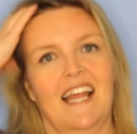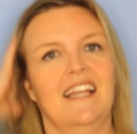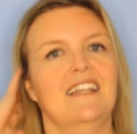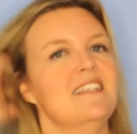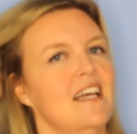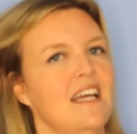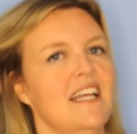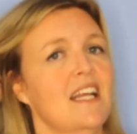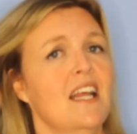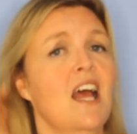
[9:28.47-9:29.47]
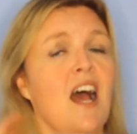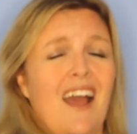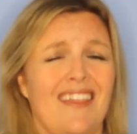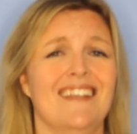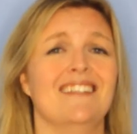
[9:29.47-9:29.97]
and
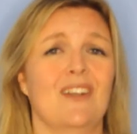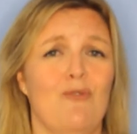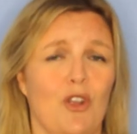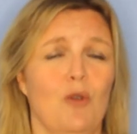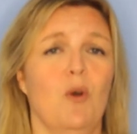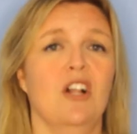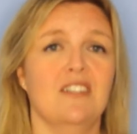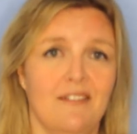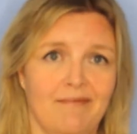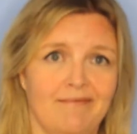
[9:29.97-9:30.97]
I think it's going to rock your world.